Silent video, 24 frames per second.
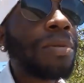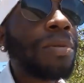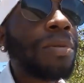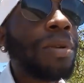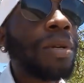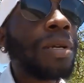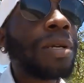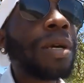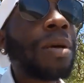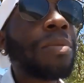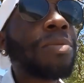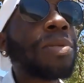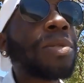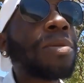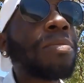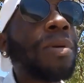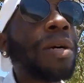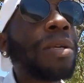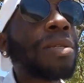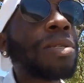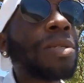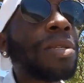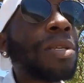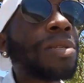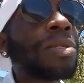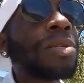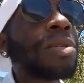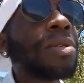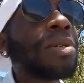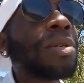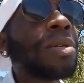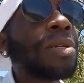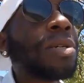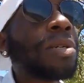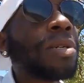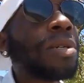when it comes to my
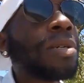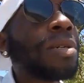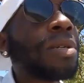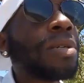sister,